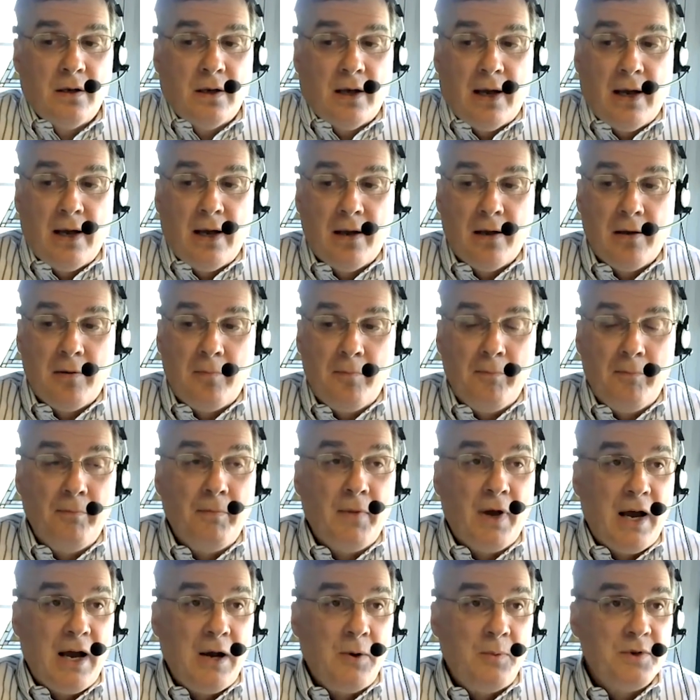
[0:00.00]

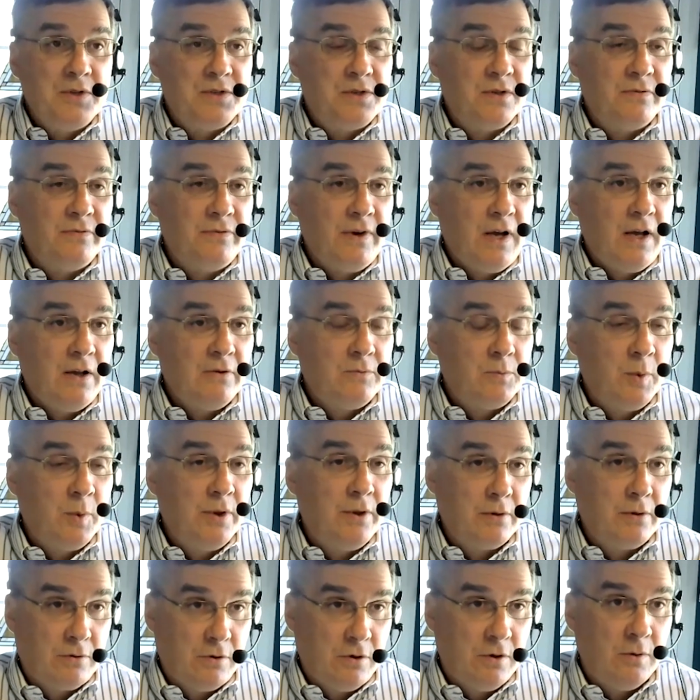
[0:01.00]
I was involved
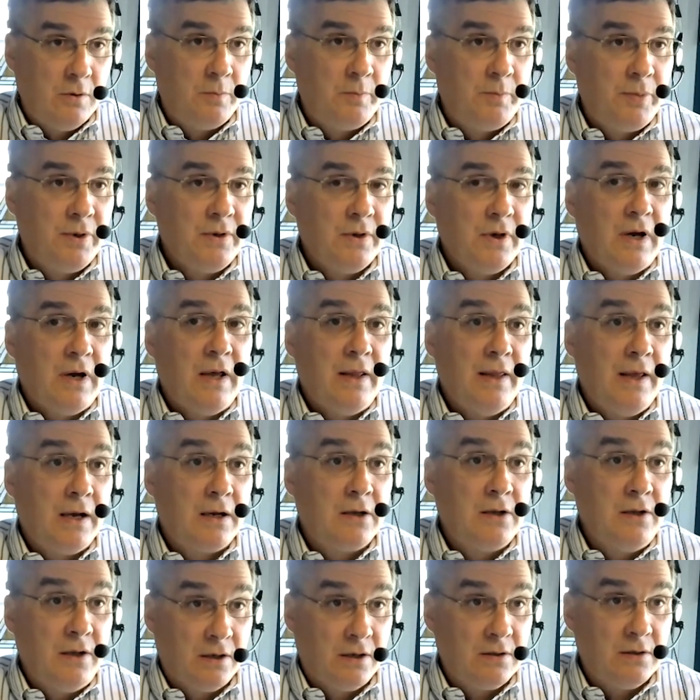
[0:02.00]
with a group, that
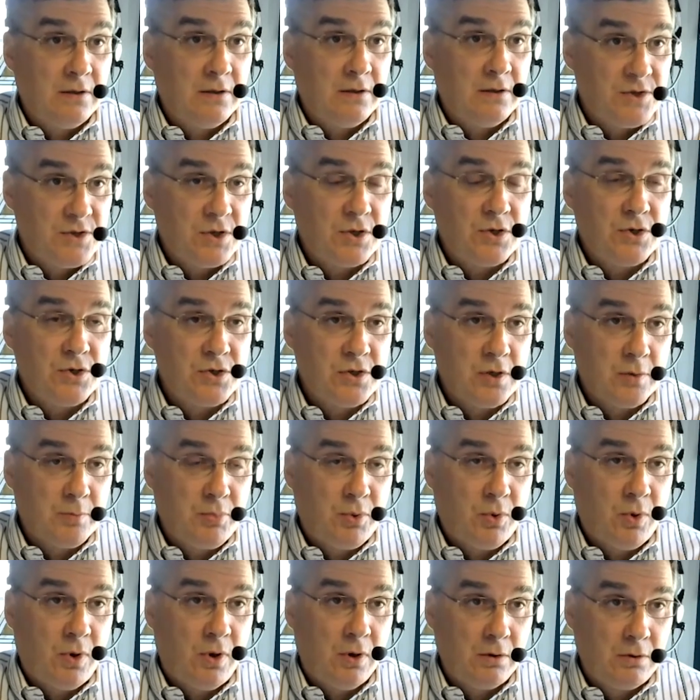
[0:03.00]
clinical decision
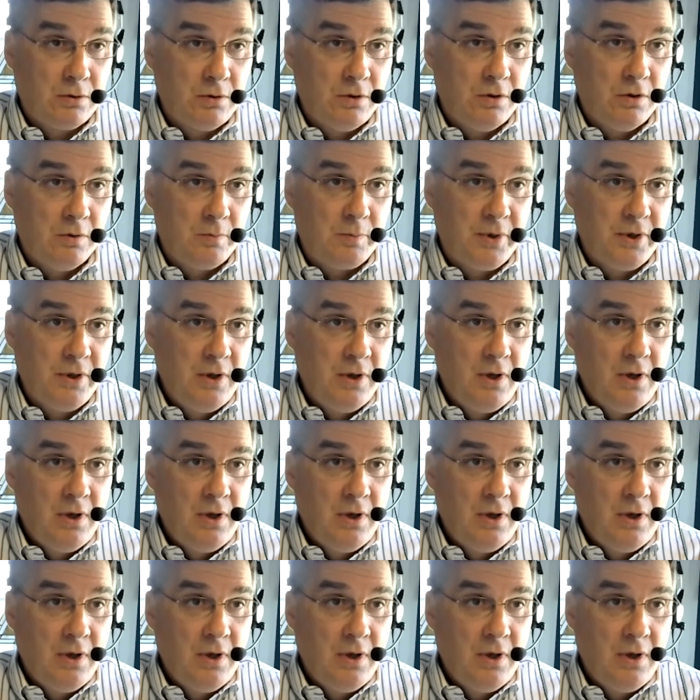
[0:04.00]
support group,